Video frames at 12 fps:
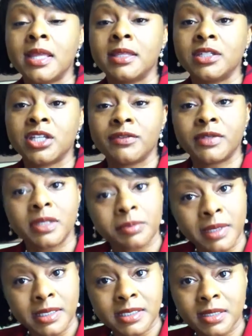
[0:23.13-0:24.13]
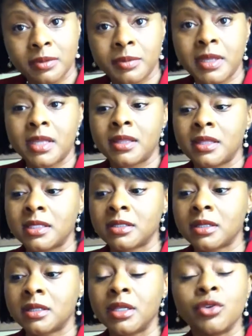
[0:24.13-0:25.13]
The chief did place him in this
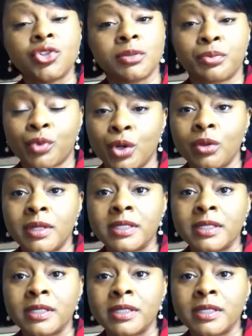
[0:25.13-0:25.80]
leadership role,